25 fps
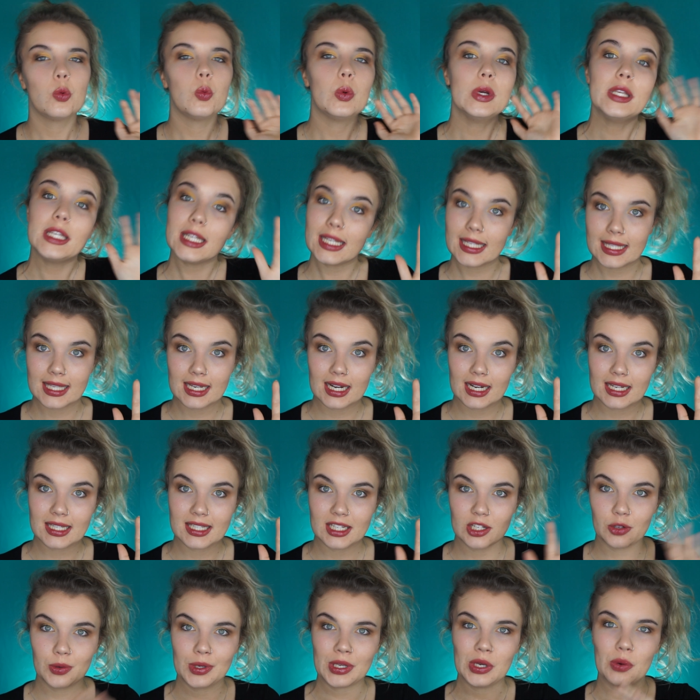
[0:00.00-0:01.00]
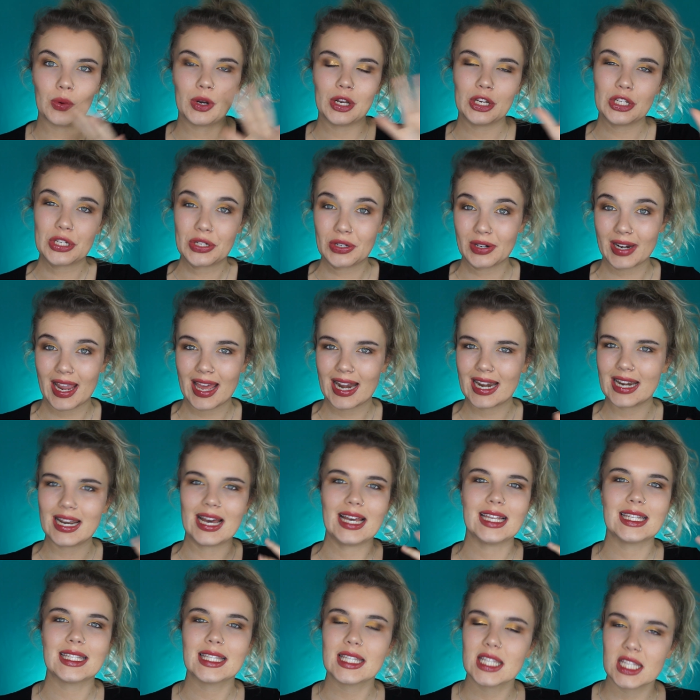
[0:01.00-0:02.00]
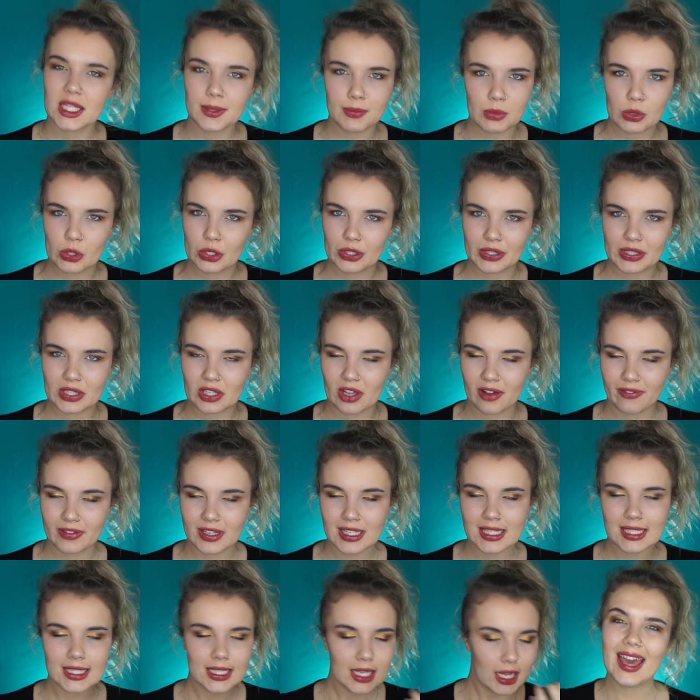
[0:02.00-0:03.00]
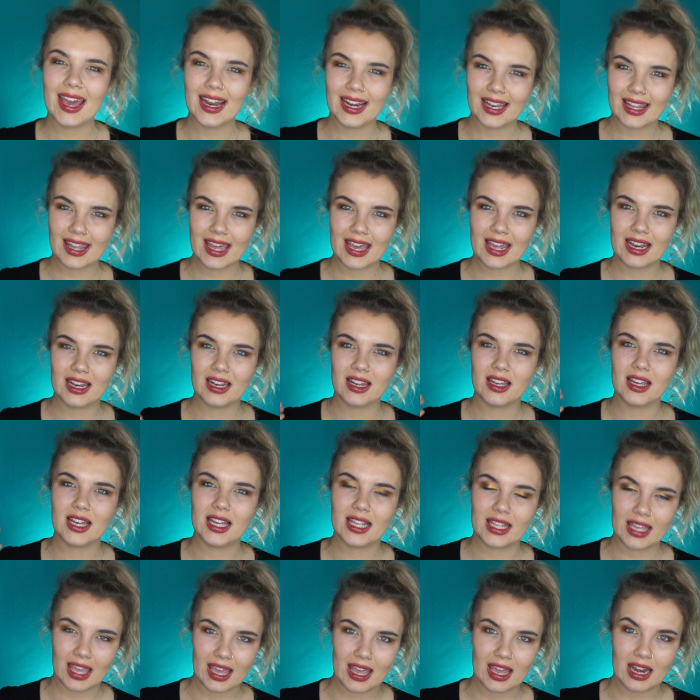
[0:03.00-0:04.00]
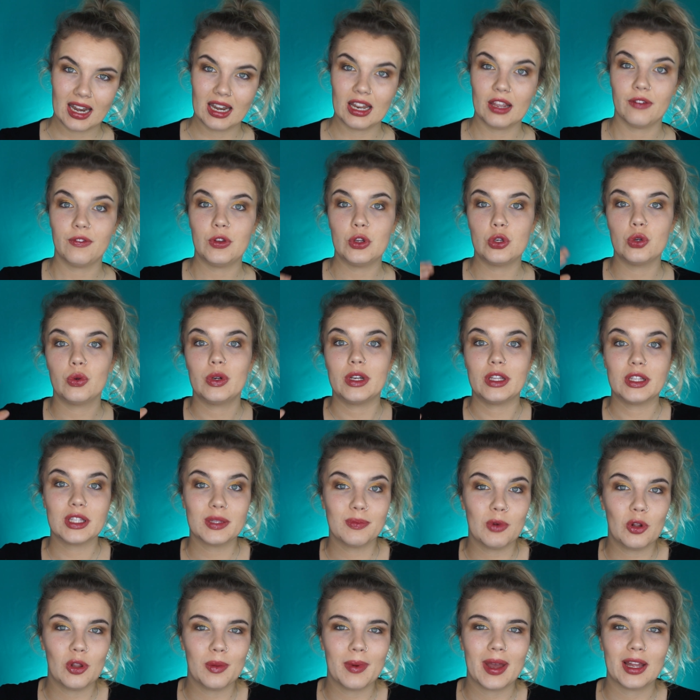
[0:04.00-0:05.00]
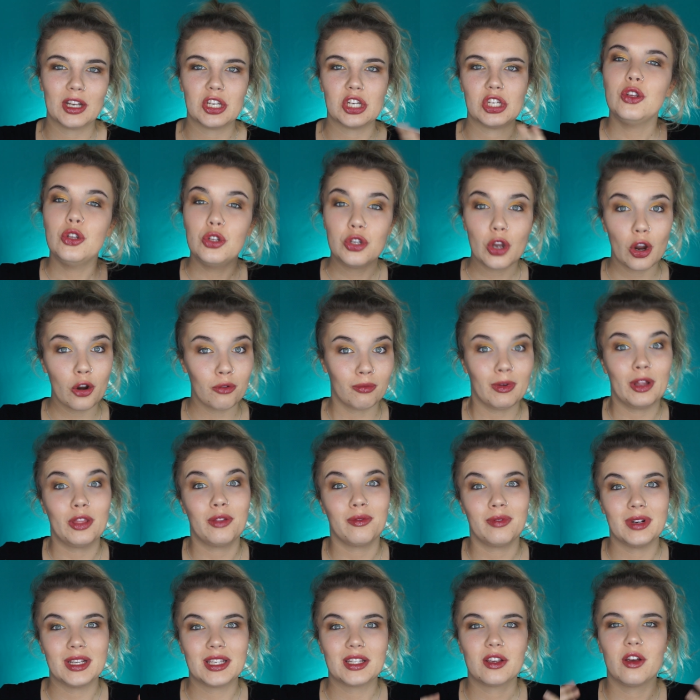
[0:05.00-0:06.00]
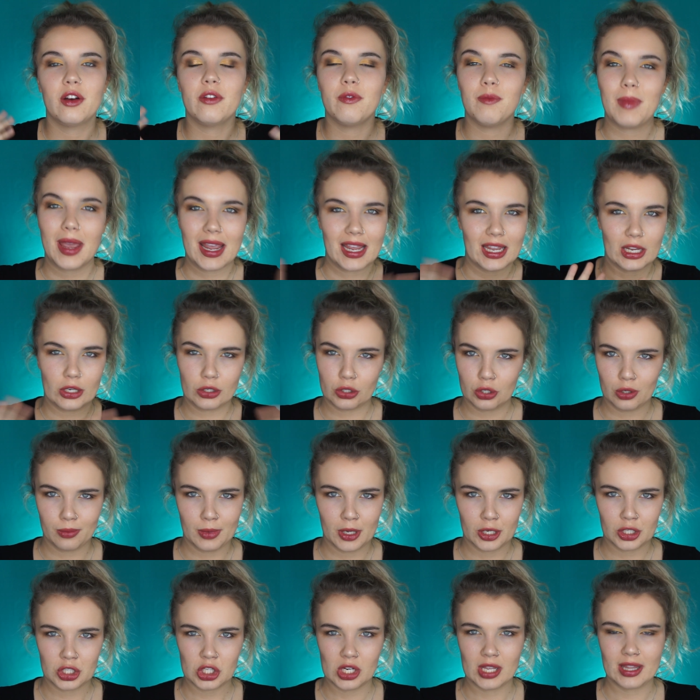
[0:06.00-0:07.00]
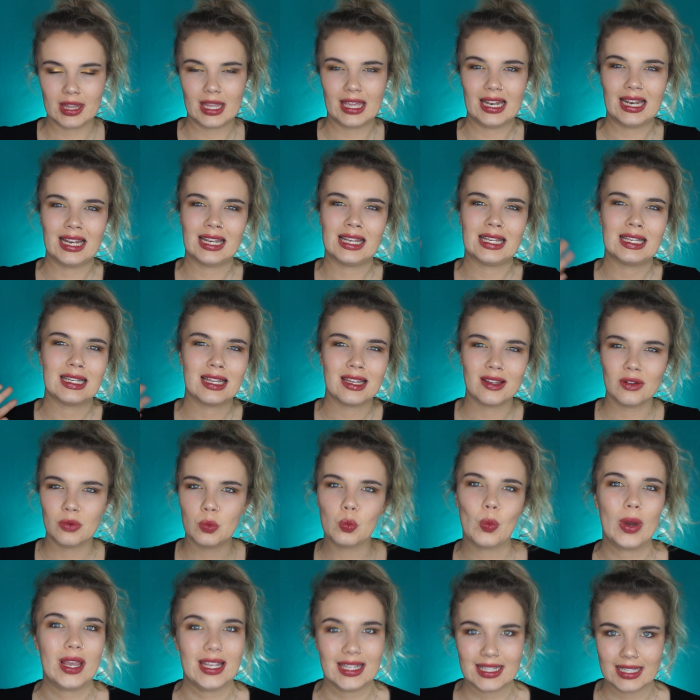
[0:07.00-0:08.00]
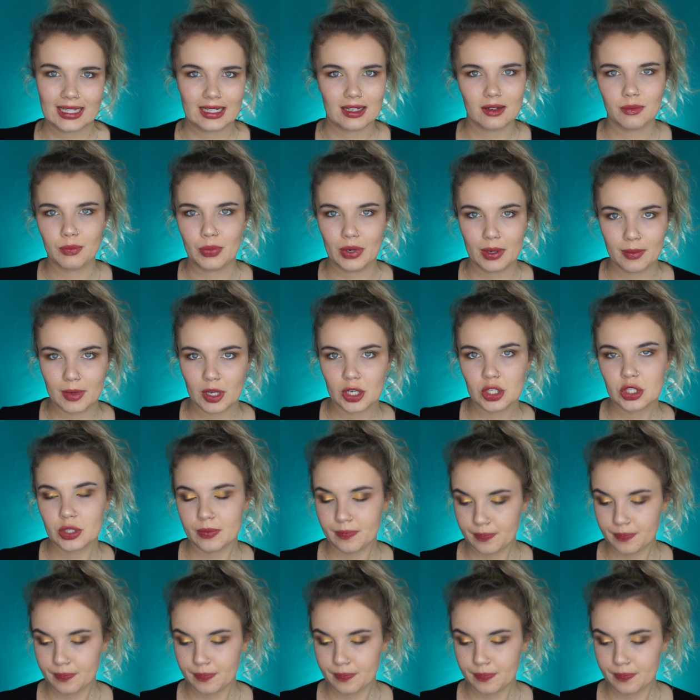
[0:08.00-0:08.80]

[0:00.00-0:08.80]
which isn't ideal when you're wanting to create a nice smooth surface. And then again, if you do it in smaller batches, you don't run the risk of making too much and then wasting it pretty much.